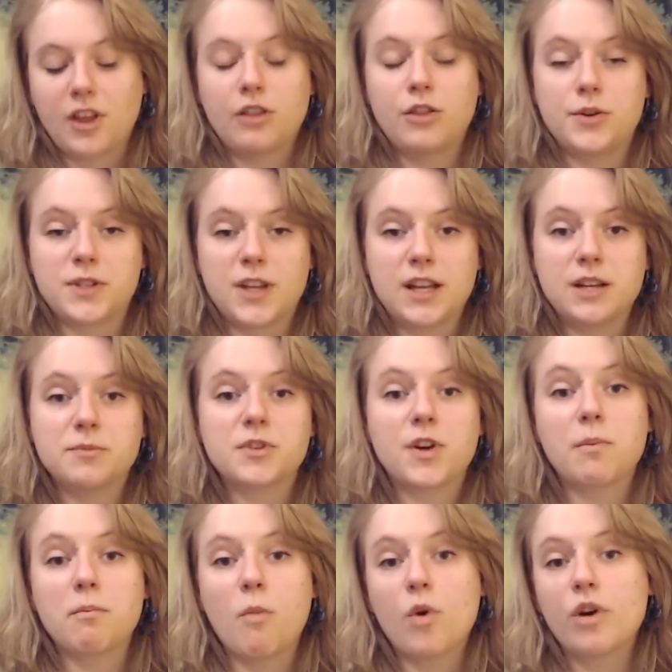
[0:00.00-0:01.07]
Those items are
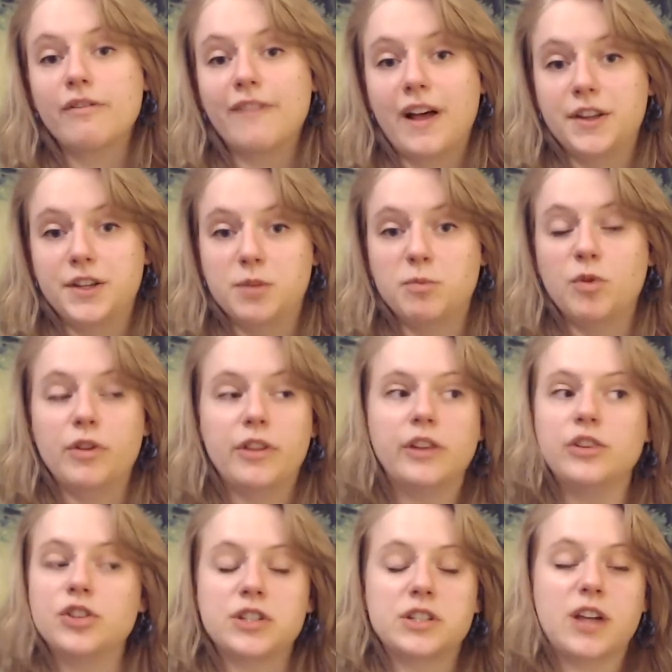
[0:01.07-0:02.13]
more valuable than
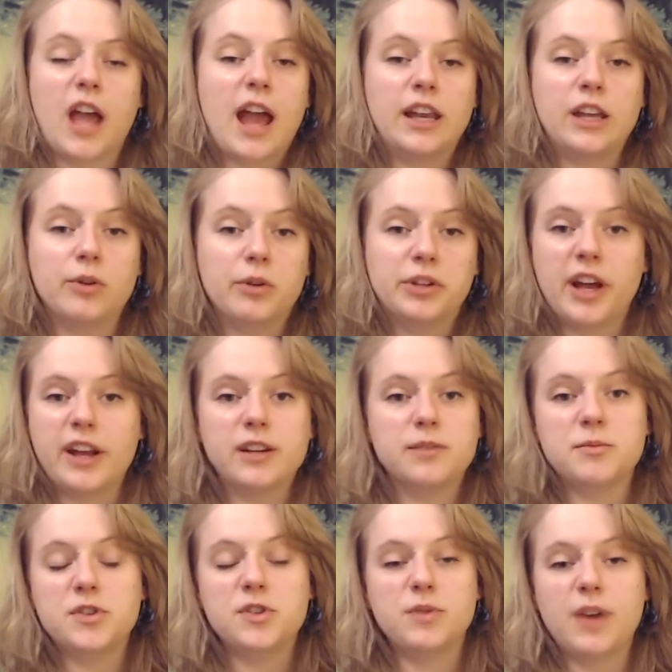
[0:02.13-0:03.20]
just any old
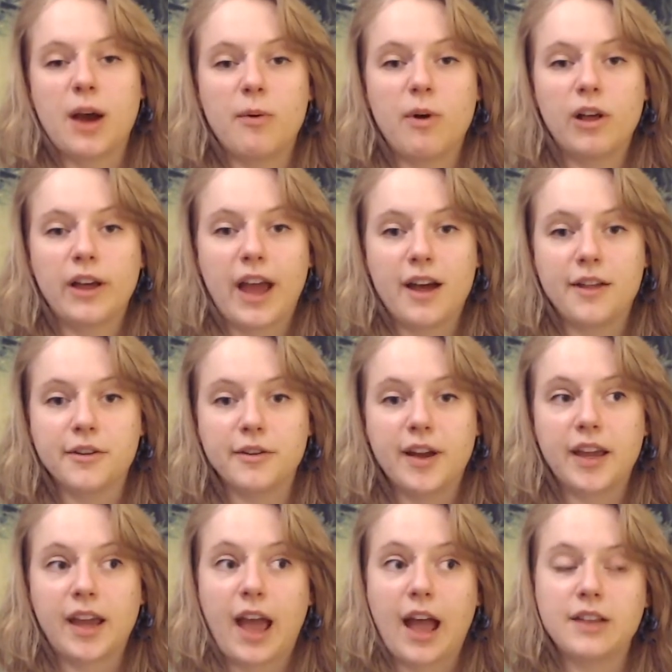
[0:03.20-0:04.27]
items you get while
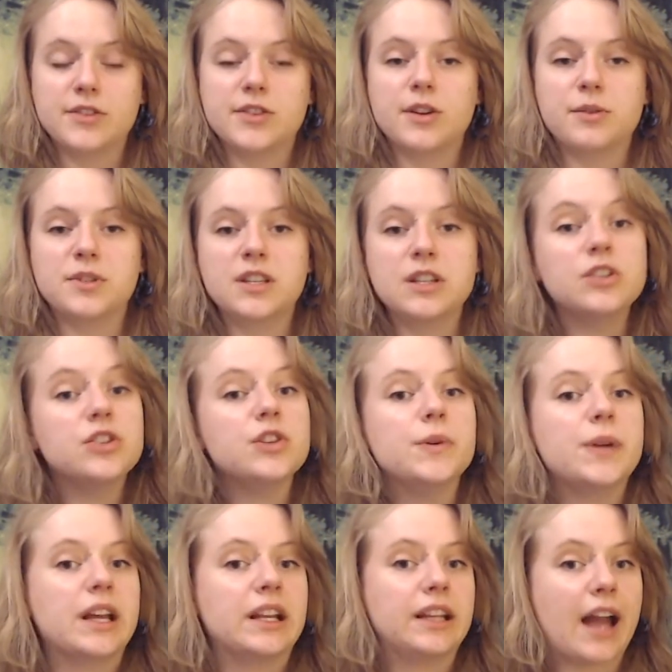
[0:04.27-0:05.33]
gathering. And so since you
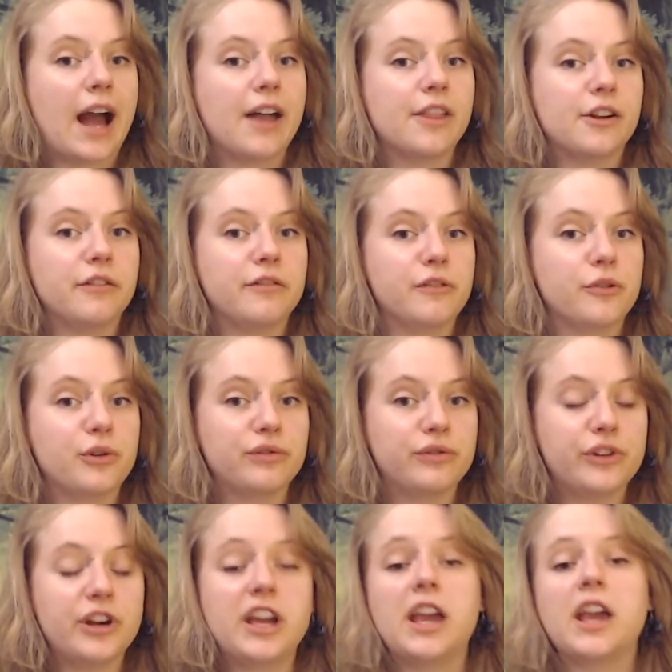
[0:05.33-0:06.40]
can gather for
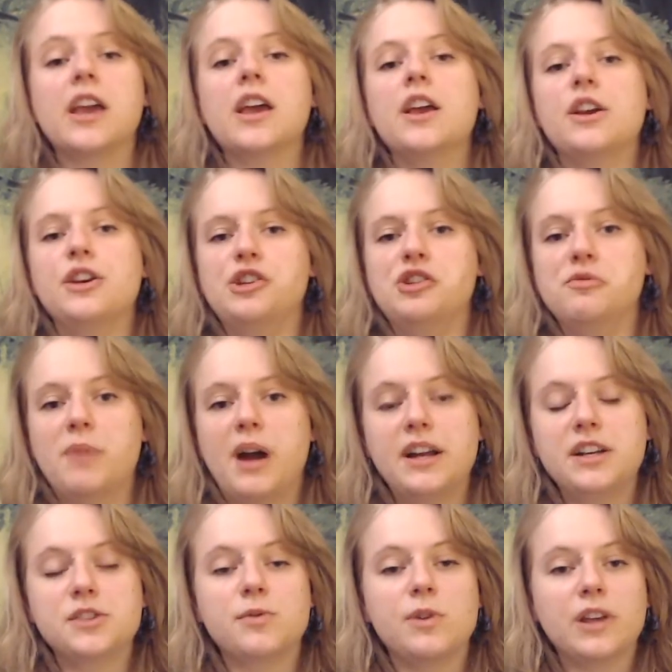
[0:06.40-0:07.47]
free, you might
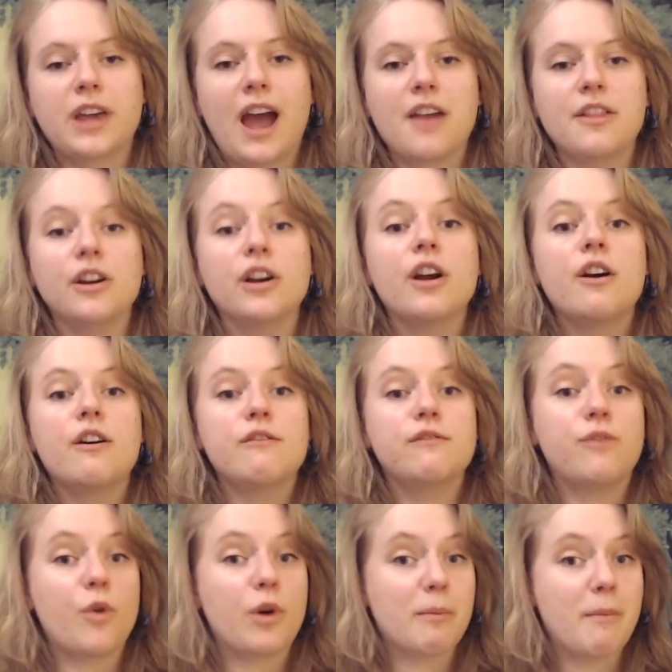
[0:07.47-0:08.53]
as well gather
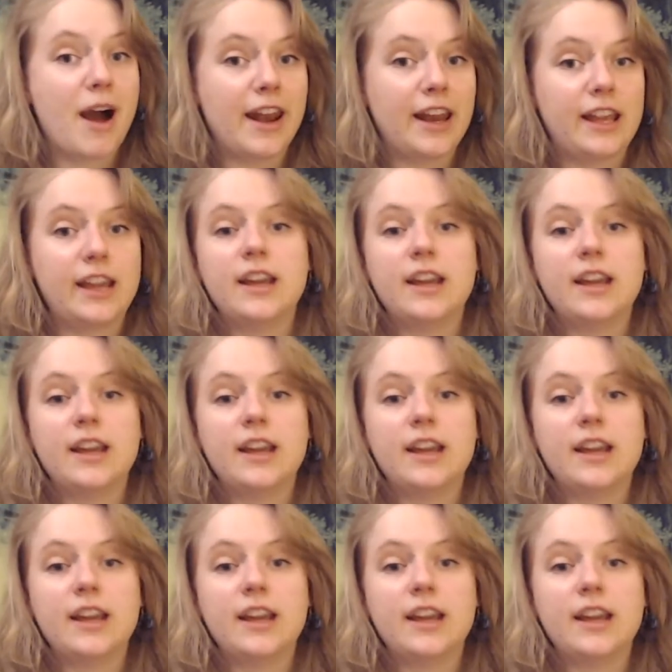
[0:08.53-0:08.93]
for money.